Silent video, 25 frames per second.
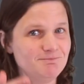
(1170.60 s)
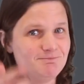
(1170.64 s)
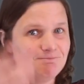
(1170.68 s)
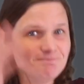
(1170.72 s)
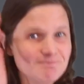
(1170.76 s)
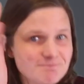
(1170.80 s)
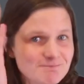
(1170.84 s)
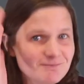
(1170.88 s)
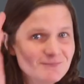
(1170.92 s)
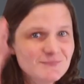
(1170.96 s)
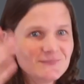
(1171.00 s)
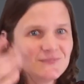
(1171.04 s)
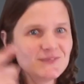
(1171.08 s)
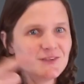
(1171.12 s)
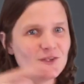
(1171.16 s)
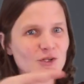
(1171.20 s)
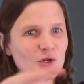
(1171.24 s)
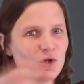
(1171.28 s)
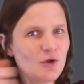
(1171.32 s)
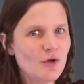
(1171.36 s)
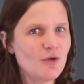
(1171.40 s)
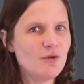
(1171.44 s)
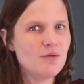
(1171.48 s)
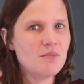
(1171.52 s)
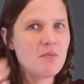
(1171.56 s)
I hope you found
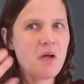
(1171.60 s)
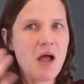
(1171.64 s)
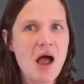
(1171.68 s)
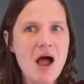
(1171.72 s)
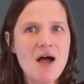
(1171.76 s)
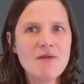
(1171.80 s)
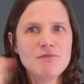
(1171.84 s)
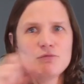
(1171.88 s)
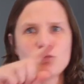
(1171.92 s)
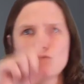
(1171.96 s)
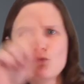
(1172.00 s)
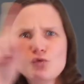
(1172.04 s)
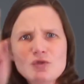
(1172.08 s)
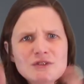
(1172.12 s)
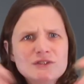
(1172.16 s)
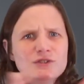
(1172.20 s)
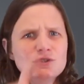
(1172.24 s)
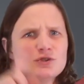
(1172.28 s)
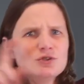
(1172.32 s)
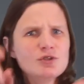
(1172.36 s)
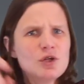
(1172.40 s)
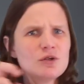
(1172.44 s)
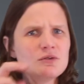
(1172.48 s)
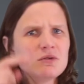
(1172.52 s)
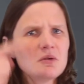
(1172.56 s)
my presentation
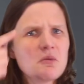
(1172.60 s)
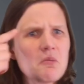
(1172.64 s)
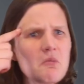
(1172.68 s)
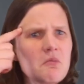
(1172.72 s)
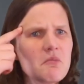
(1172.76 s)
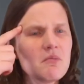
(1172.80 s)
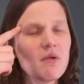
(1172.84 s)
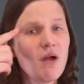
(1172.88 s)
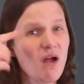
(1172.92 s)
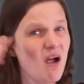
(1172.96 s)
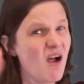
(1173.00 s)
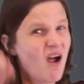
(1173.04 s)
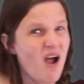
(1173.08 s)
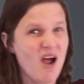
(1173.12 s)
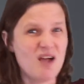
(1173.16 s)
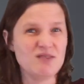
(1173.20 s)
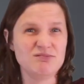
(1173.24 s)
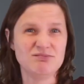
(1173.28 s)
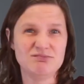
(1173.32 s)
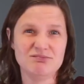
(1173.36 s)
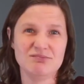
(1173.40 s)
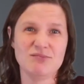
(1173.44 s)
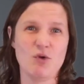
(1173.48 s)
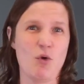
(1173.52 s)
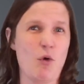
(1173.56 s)
interesting
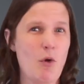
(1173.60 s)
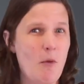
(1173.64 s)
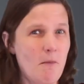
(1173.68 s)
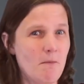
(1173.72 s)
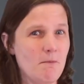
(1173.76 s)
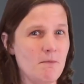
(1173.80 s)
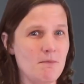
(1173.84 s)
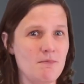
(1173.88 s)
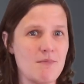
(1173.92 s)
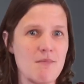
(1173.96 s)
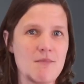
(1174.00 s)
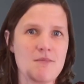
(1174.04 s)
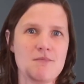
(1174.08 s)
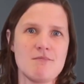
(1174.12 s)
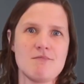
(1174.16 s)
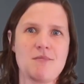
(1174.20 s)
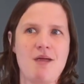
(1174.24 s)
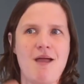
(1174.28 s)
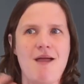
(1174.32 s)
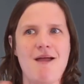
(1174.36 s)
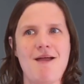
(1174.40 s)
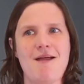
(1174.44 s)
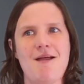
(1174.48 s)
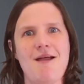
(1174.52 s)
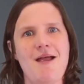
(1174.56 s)
and I'm happy to
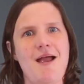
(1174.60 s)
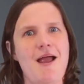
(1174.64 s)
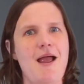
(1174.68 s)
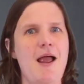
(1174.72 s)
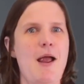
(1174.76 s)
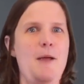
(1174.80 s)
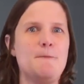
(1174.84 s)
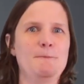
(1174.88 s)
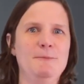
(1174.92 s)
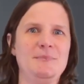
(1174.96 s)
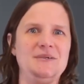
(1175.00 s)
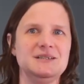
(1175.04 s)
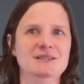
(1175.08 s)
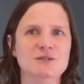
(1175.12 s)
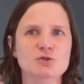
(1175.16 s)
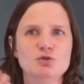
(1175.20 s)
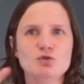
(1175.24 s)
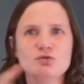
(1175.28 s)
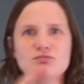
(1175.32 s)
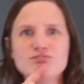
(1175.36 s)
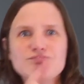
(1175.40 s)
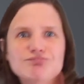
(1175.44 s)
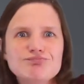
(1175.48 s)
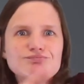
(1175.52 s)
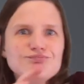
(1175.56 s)
answer any of your
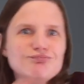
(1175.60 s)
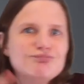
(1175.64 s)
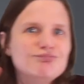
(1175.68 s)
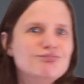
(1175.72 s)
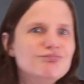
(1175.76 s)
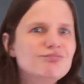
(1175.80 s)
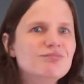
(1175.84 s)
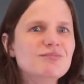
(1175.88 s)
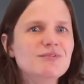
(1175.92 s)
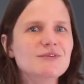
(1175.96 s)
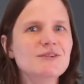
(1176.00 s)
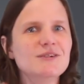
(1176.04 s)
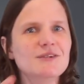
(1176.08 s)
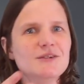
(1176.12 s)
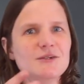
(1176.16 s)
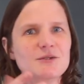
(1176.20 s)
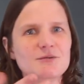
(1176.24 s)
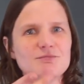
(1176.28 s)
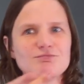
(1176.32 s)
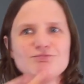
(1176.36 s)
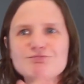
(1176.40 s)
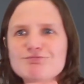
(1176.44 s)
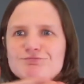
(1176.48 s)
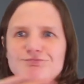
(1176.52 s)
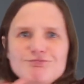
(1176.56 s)
questions.
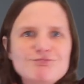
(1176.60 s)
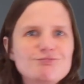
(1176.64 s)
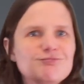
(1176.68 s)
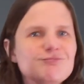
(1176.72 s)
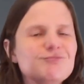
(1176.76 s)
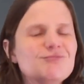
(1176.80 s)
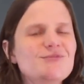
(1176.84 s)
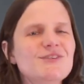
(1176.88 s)
Thank you.